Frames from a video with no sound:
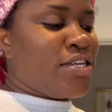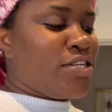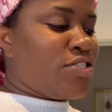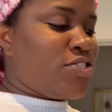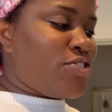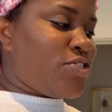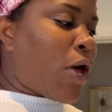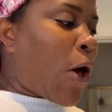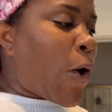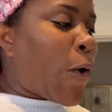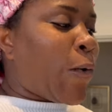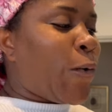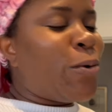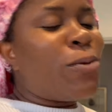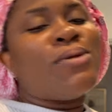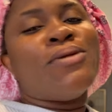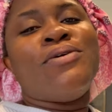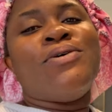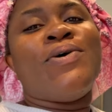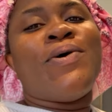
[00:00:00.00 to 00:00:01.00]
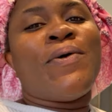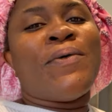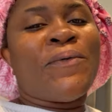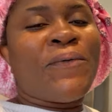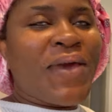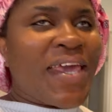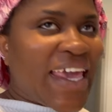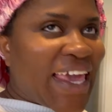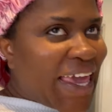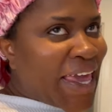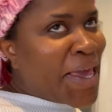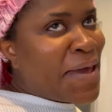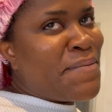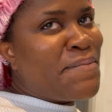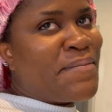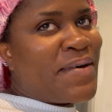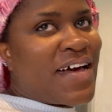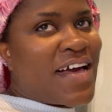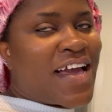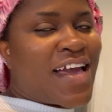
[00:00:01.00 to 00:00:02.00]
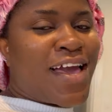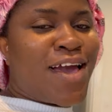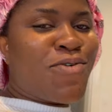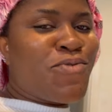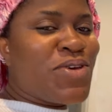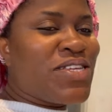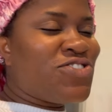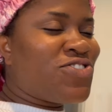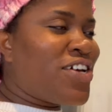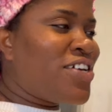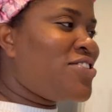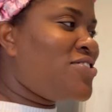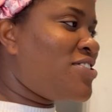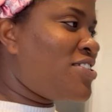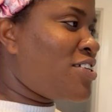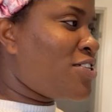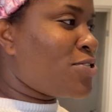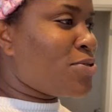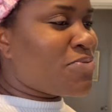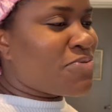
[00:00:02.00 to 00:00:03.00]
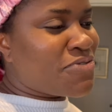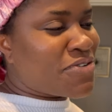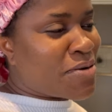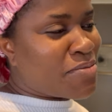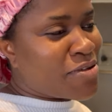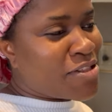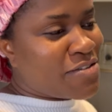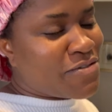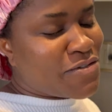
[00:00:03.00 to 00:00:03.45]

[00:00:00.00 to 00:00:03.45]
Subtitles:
So we came back and we tried to take some family